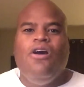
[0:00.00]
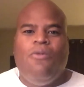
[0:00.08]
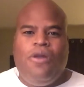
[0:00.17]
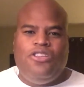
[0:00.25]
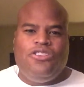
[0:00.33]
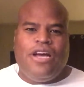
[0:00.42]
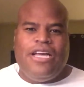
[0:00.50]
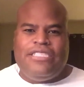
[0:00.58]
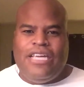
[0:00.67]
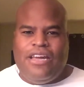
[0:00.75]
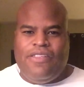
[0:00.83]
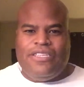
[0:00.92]
What did you guys
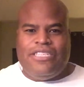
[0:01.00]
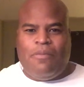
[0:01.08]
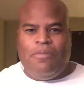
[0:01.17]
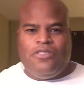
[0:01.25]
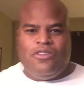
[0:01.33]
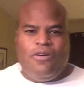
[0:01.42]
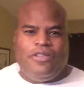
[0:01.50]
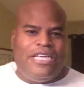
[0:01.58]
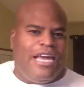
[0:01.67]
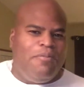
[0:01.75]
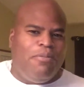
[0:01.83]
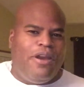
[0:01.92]
think of this episode? It's
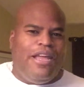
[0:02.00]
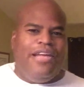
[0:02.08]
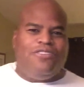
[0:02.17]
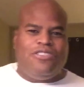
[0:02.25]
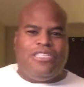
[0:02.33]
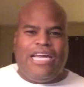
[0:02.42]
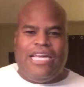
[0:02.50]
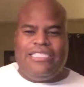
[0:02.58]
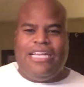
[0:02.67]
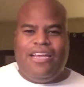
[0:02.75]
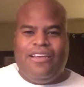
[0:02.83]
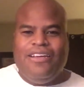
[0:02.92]
getting pretty interesting,
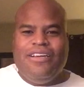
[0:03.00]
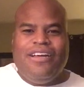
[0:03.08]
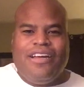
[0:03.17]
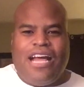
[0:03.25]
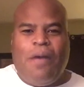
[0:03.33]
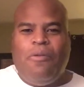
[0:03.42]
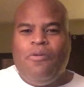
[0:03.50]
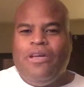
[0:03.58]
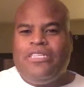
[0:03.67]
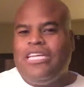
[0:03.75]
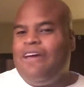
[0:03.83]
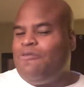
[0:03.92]
isn't it? A couple
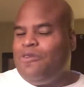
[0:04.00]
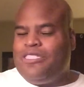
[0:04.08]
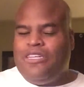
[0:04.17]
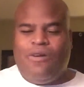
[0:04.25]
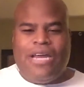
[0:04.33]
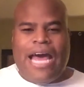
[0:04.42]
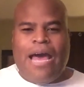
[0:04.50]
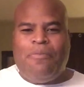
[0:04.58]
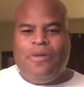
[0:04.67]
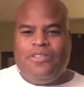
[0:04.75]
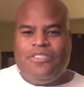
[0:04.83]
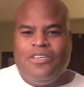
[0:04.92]
weeks left. We'll see what
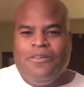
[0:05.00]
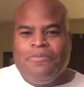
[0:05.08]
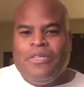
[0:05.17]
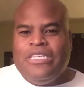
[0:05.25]
happens.